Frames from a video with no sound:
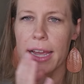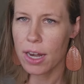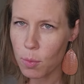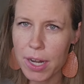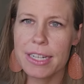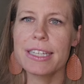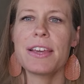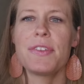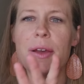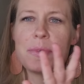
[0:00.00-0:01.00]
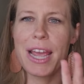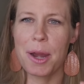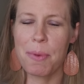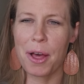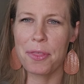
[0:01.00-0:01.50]
kind of wanted to give an update
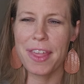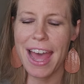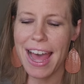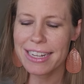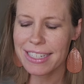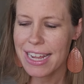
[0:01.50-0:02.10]
about that.